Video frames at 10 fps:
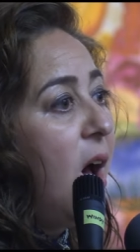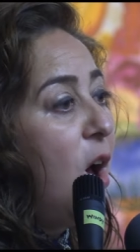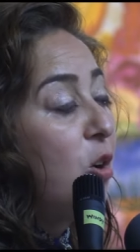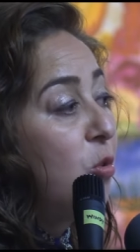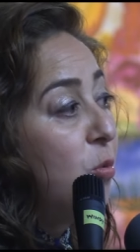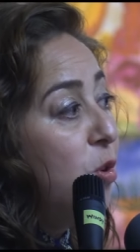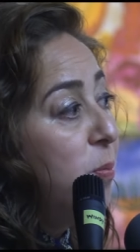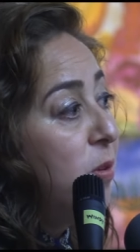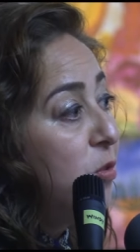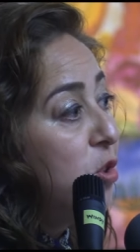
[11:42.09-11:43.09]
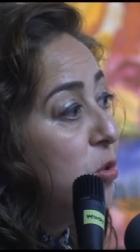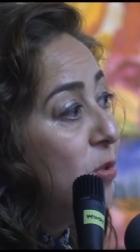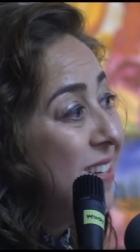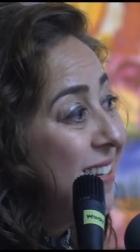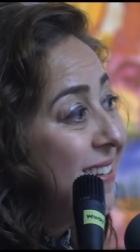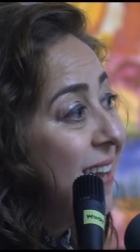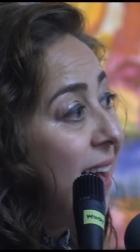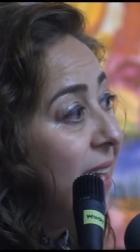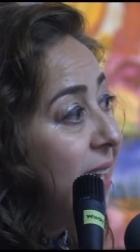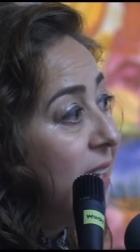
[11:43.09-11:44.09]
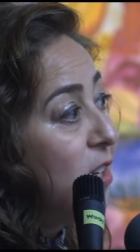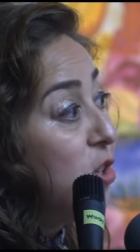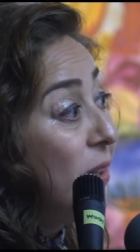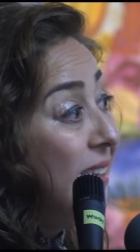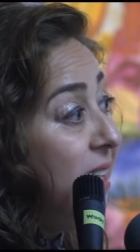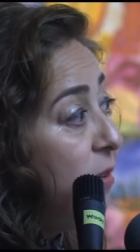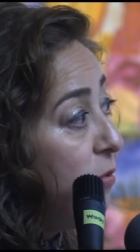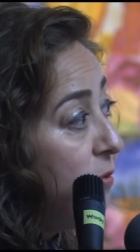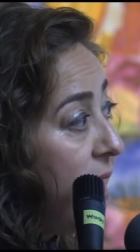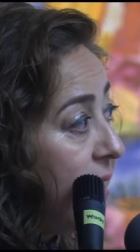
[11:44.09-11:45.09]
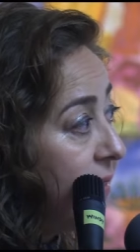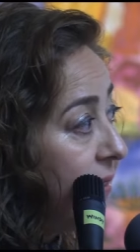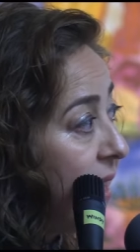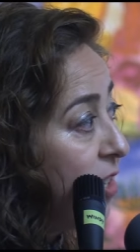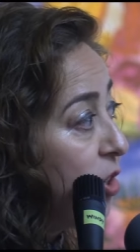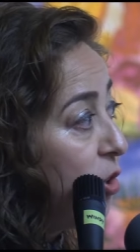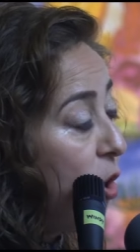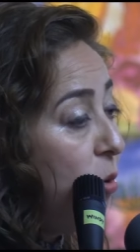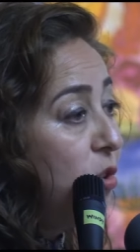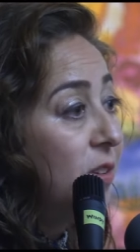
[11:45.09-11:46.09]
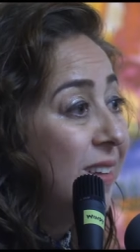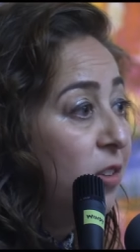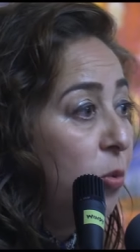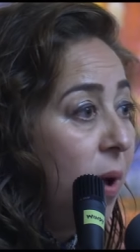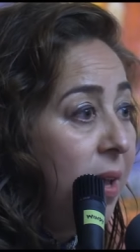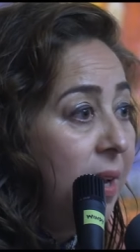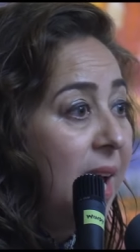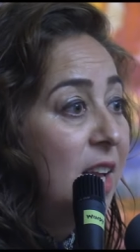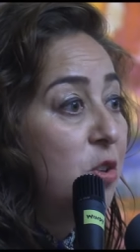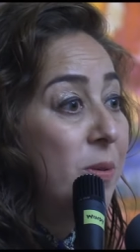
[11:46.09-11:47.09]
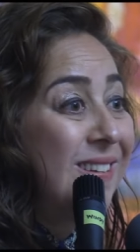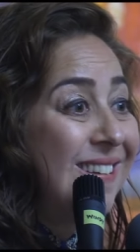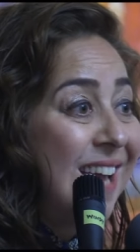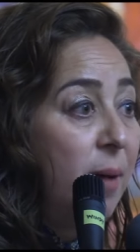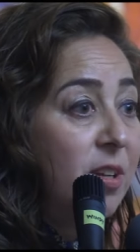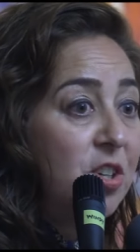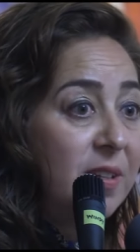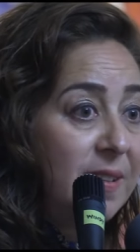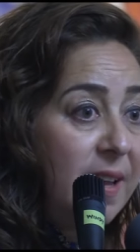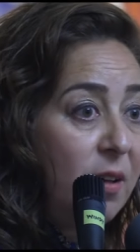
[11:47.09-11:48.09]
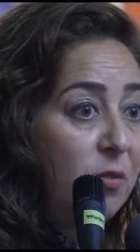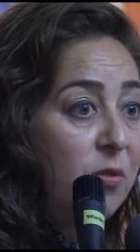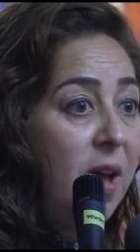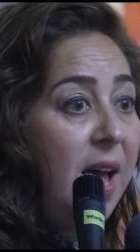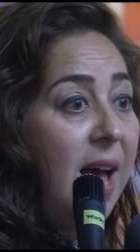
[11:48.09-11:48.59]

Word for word: a group of Jews decided to leave Fez and to go to Tetuan and to establish itself